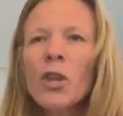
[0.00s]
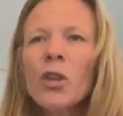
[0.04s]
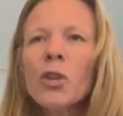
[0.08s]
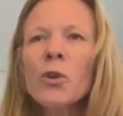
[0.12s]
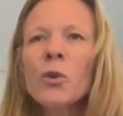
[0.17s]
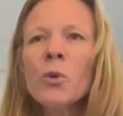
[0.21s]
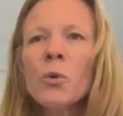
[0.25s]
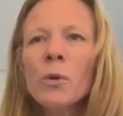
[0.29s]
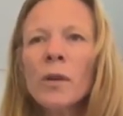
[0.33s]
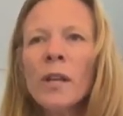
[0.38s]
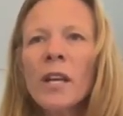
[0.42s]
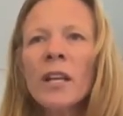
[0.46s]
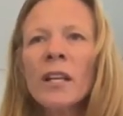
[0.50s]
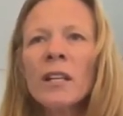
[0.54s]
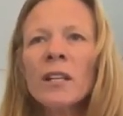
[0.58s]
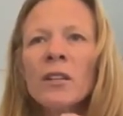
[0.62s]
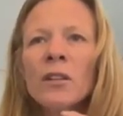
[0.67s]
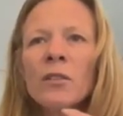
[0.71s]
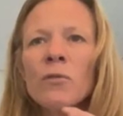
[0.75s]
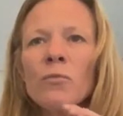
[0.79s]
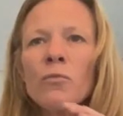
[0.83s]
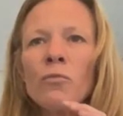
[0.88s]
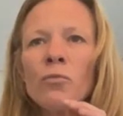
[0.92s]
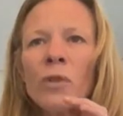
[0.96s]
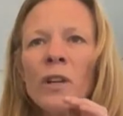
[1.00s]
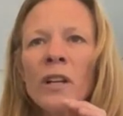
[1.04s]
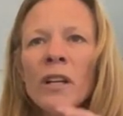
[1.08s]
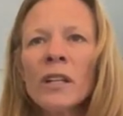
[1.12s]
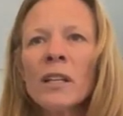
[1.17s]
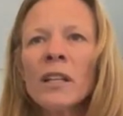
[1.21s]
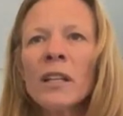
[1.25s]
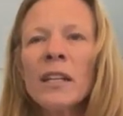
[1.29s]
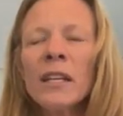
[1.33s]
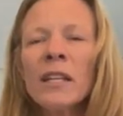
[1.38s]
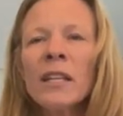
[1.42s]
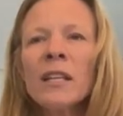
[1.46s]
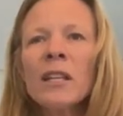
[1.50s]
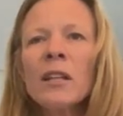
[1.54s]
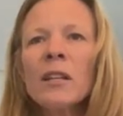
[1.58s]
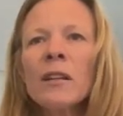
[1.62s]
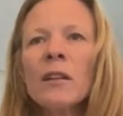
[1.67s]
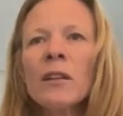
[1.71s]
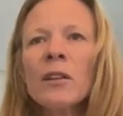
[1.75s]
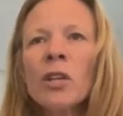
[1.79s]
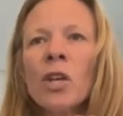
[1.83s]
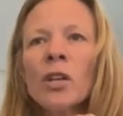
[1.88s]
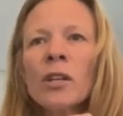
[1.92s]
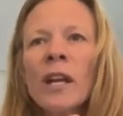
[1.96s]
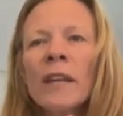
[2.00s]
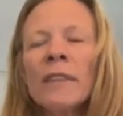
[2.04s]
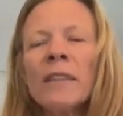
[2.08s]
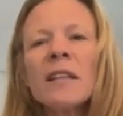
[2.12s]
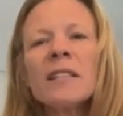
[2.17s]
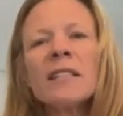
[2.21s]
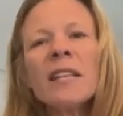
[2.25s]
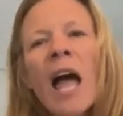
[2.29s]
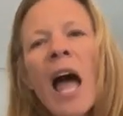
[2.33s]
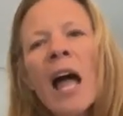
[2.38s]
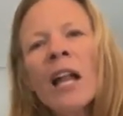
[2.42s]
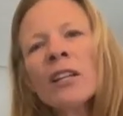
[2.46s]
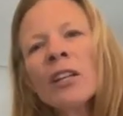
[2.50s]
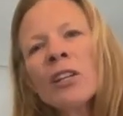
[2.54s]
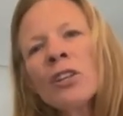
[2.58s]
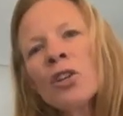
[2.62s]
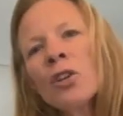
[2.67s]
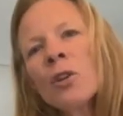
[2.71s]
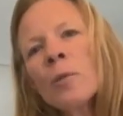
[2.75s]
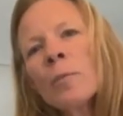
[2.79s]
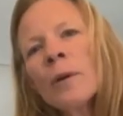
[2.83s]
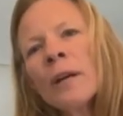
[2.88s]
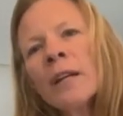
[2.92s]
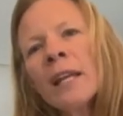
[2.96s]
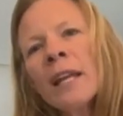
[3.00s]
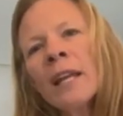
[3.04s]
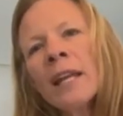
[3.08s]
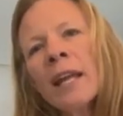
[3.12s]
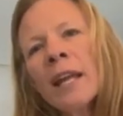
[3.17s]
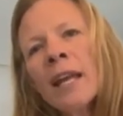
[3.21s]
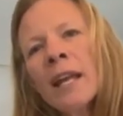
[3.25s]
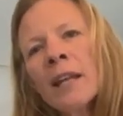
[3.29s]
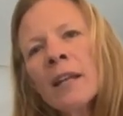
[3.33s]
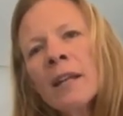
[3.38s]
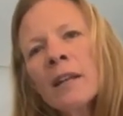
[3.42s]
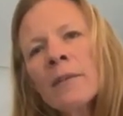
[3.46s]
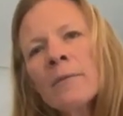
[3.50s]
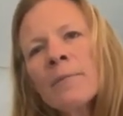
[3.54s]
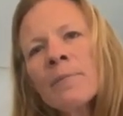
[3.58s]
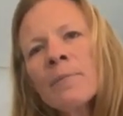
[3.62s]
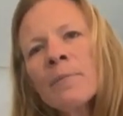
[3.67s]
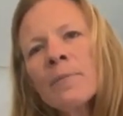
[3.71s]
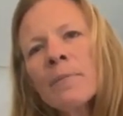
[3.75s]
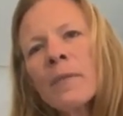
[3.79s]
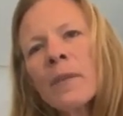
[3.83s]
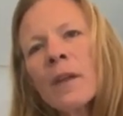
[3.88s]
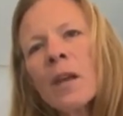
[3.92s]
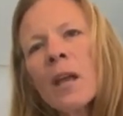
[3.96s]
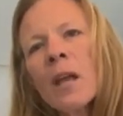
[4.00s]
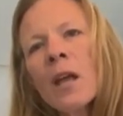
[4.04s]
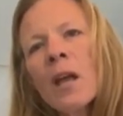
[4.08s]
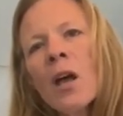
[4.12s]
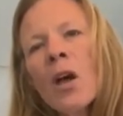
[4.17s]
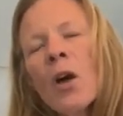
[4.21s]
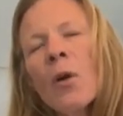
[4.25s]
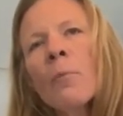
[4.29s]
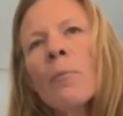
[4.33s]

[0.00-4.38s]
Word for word: you can really look at the talent you're bringing in, mm-hmm.